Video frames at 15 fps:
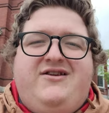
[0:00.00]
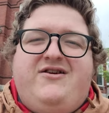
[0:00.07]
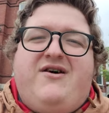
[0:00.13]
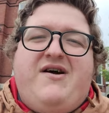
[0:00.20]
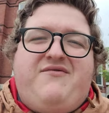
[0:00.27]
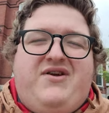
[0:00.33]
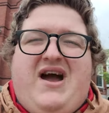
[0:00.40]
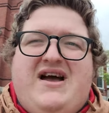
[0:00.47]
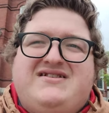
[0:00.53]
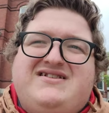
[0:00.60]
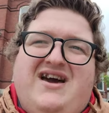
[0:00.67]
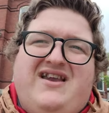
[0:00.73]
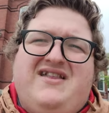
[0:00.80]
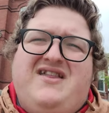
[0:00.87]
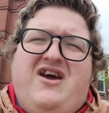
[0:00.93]
You know, every
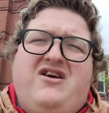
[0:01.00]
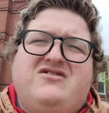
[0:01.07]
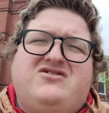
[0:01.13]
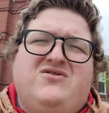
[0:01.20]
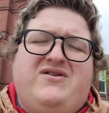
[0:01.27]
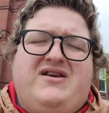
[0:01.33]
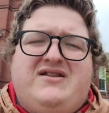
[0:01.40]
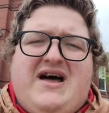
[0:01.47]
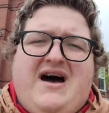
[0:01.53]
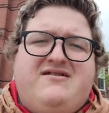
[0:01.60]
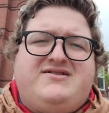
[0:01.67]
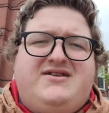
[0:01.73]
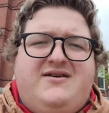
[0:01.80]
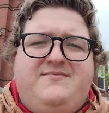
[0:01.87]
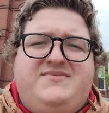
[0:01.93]
guy's kind of there, so it
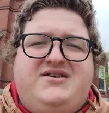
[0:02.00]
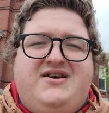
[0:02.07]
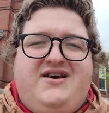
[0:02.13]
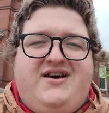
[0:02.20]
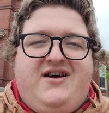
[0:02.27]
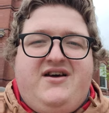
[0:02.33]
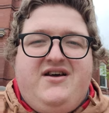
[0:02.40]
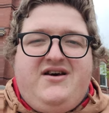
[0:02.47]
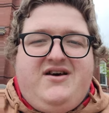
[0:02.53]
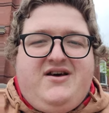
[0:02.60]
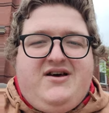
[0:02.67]
allows him to